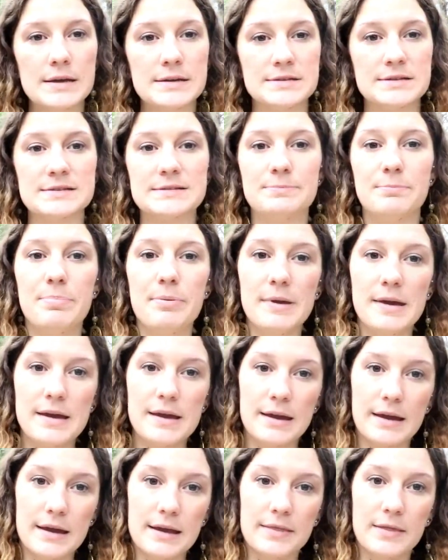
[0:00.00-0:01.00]
Just
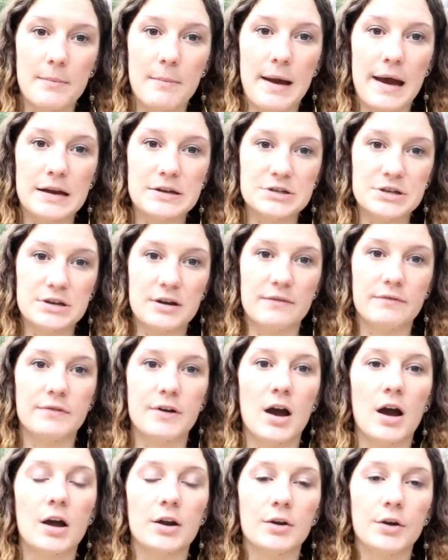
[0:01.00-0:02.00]
being in the magic of
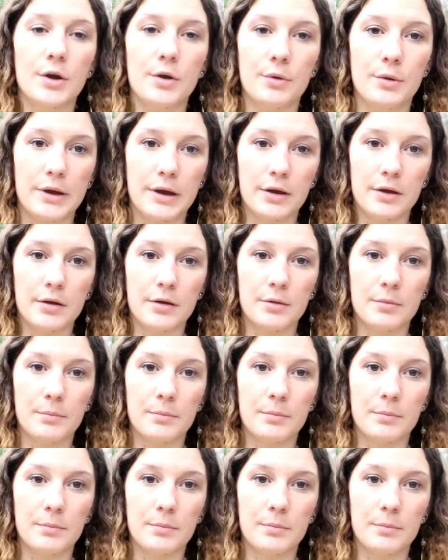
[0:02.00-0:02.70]
not knowing